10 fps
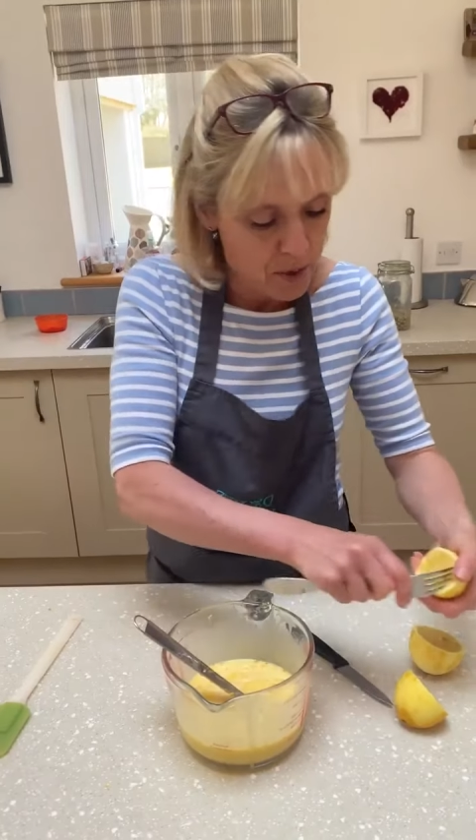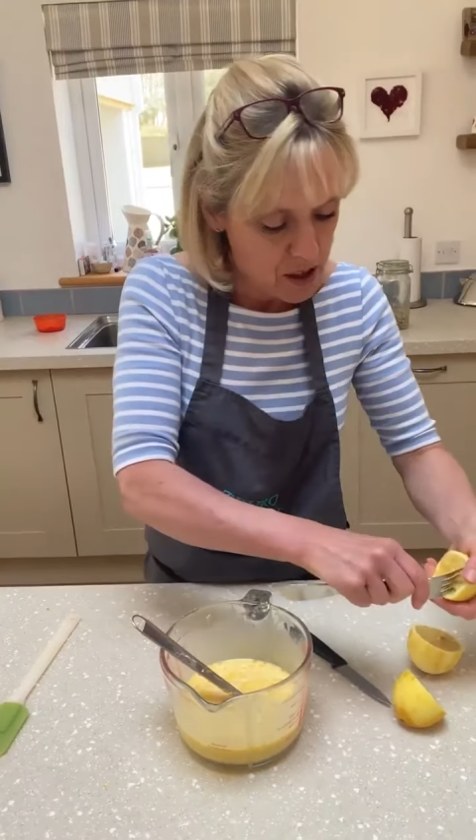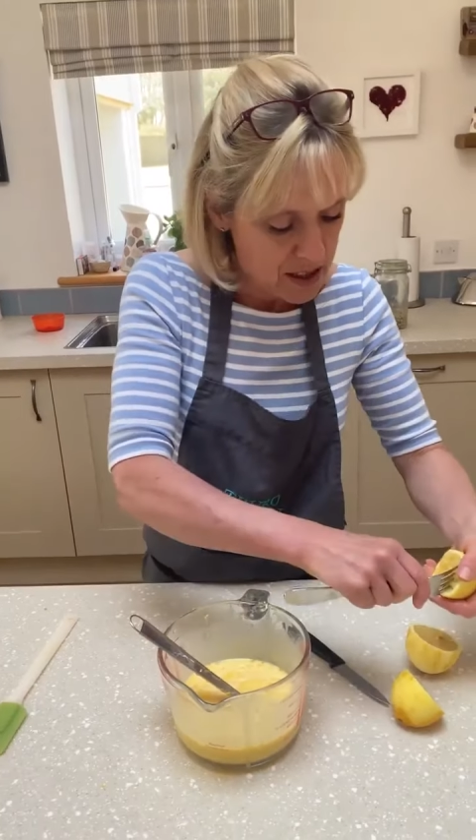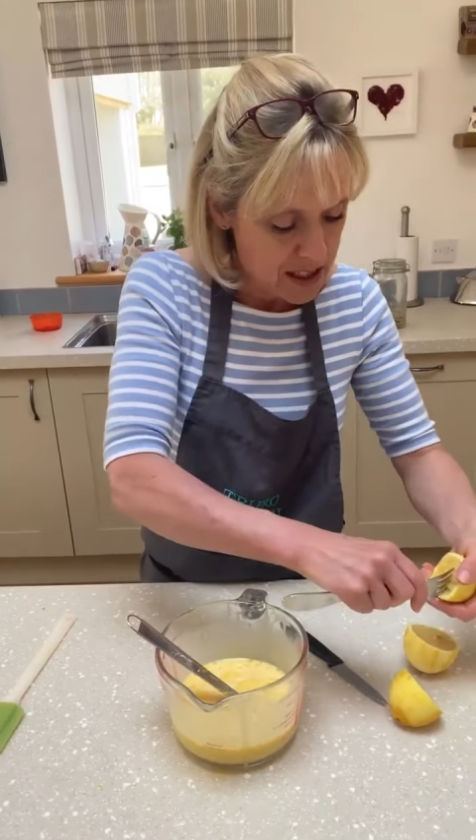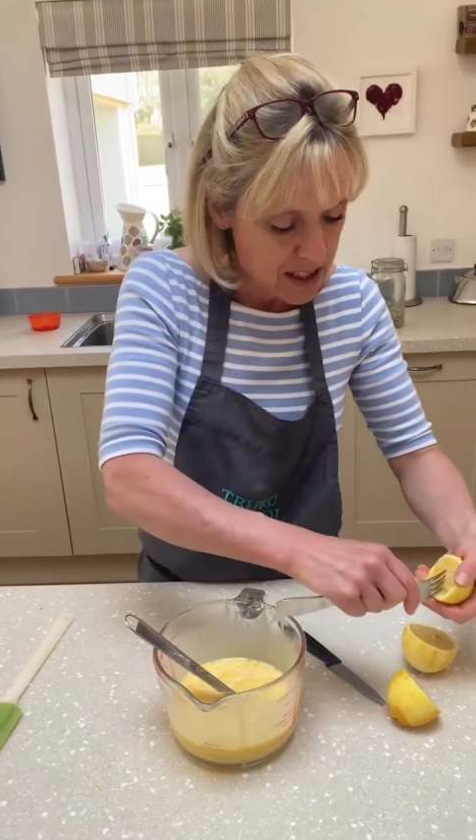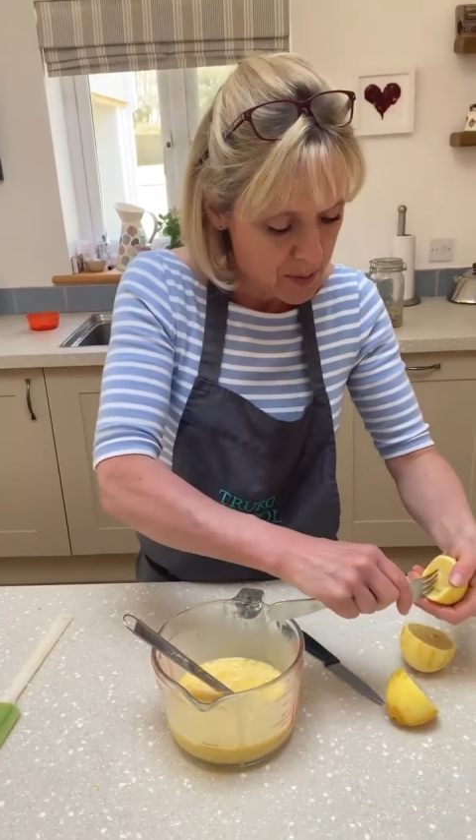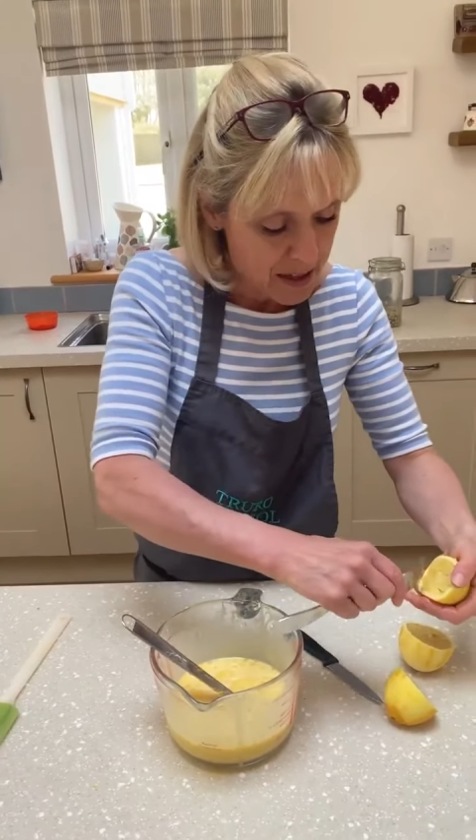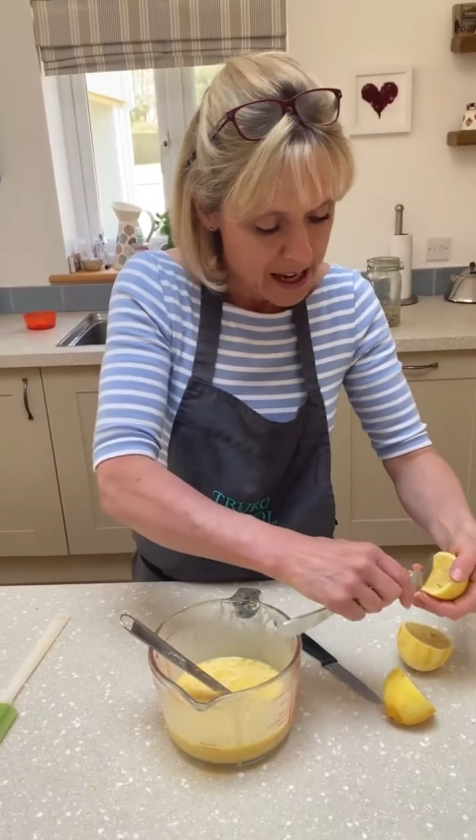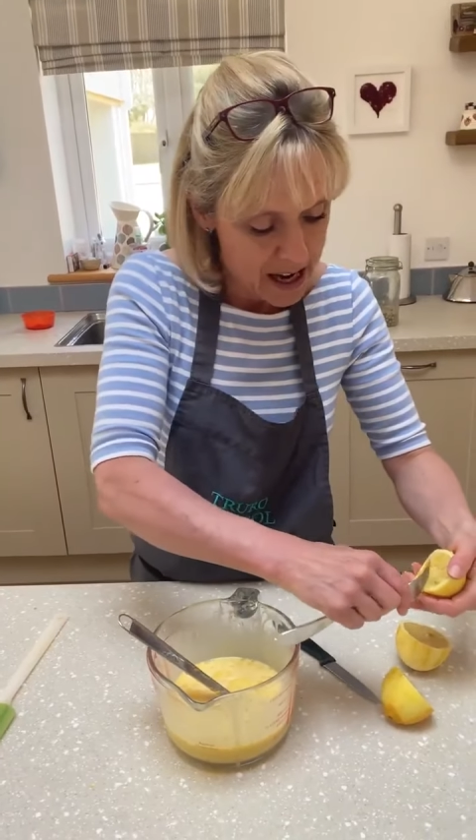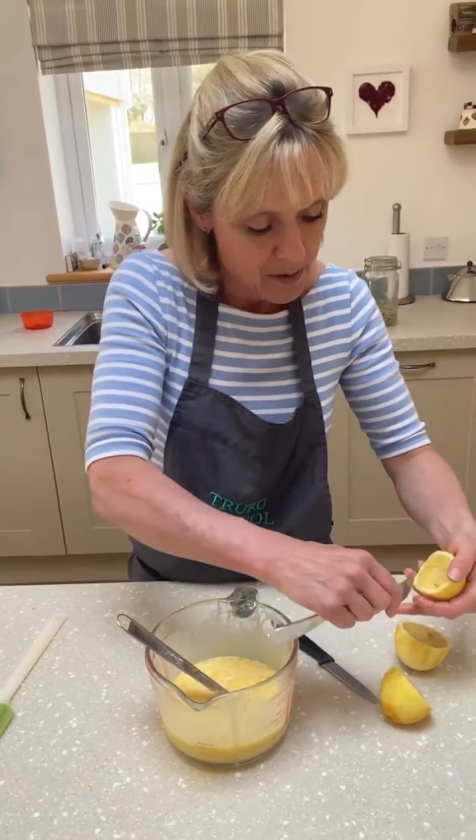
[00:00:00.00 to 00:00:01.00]
but you just need to be
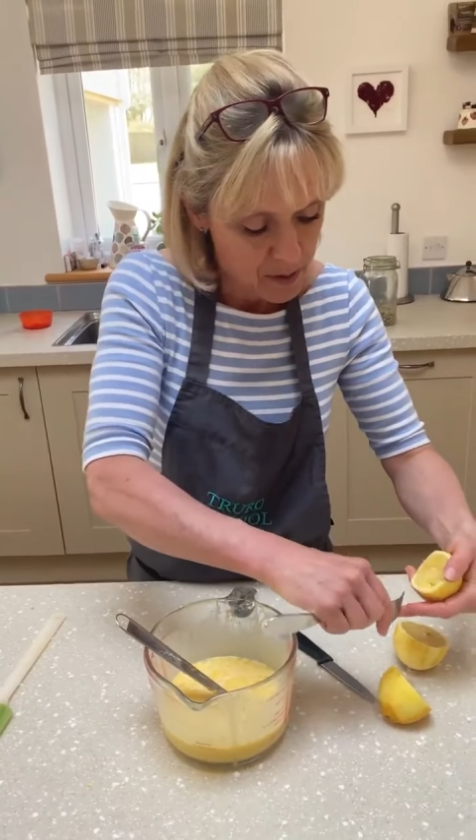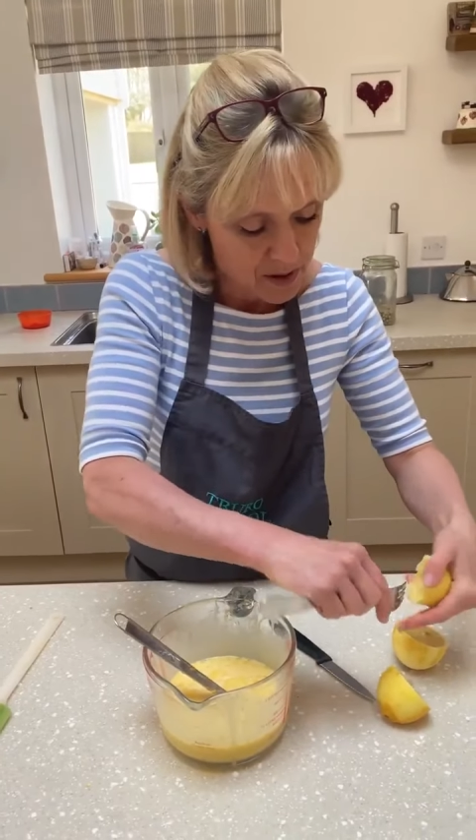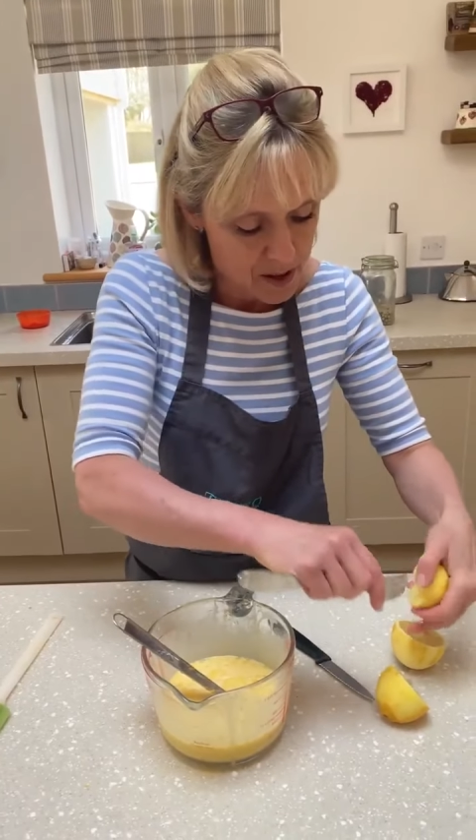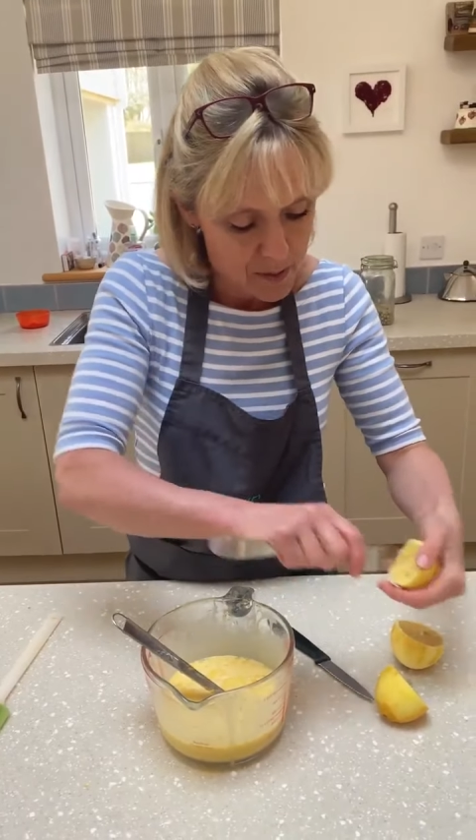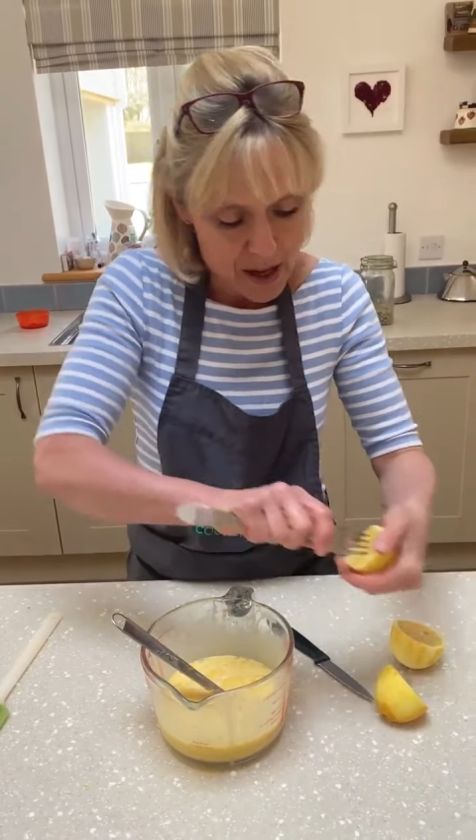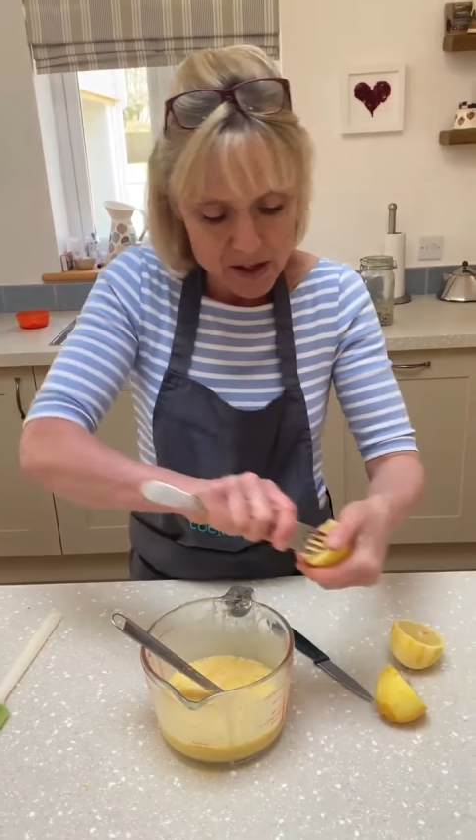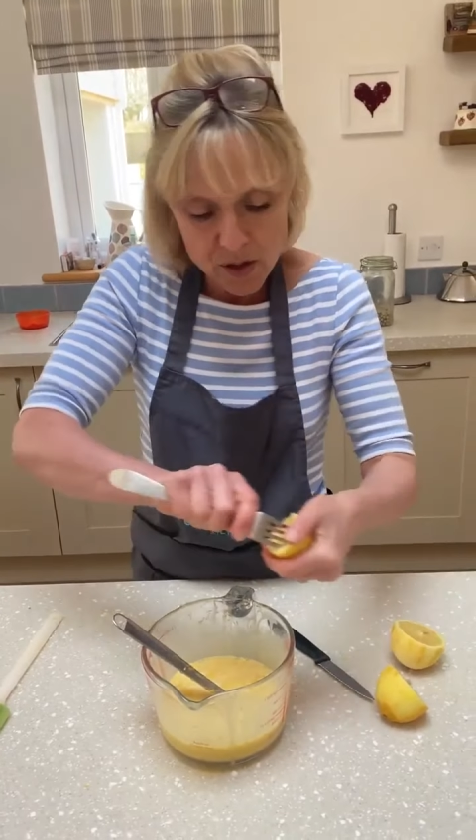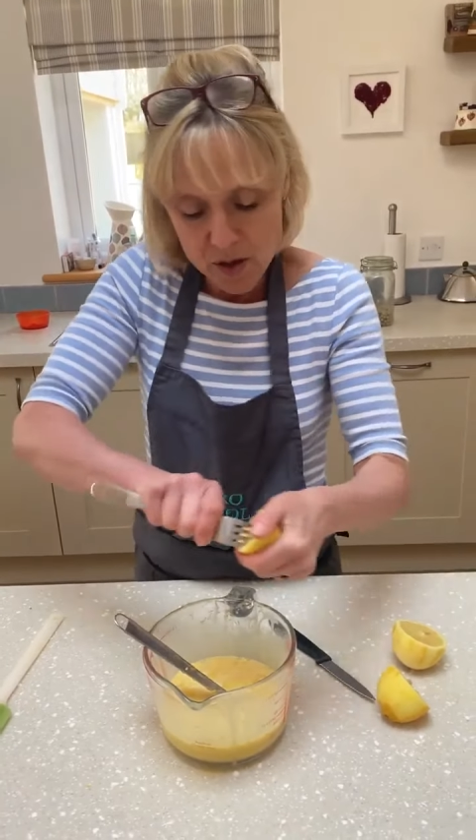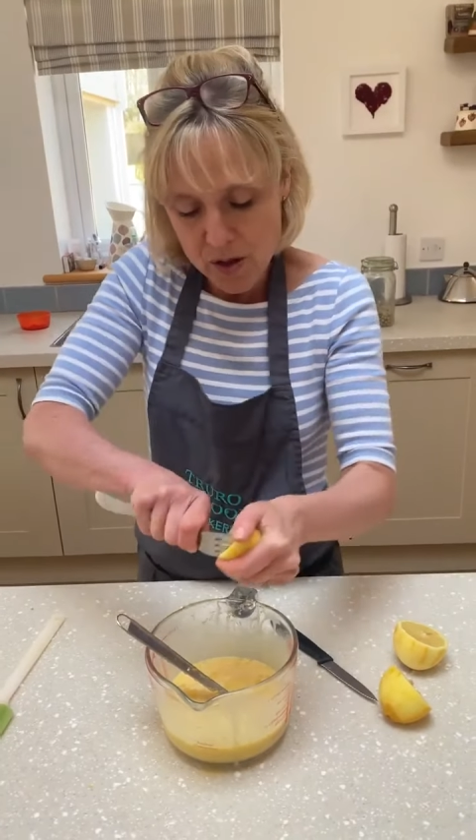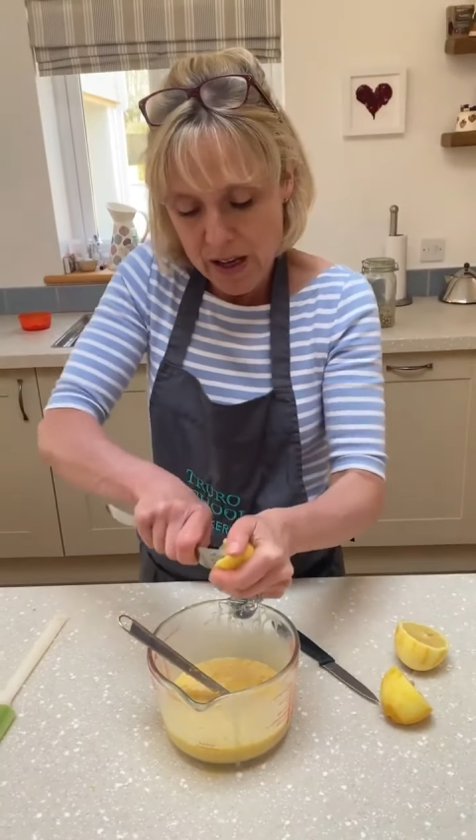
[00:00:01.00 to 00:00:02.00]
careful to make
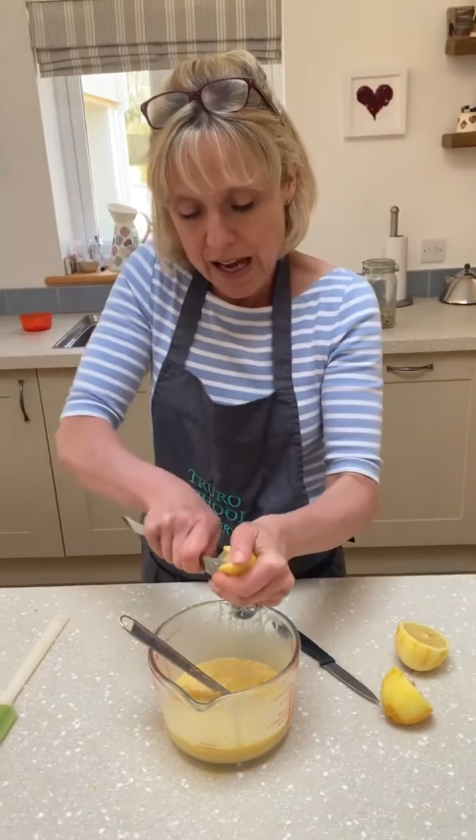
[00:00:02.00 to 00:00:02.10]
sure you